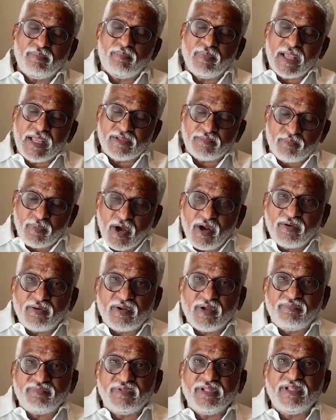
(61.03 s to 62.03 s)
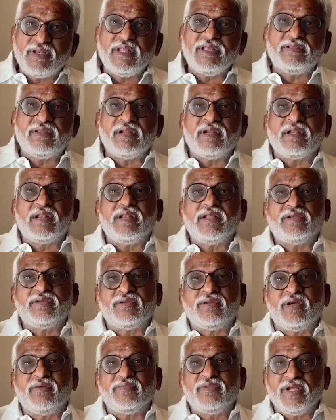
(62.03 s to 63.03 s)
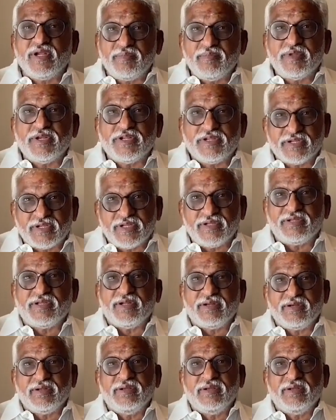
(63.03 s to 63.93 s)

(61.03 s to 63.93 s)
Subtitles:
as part of the decentralization of the administration.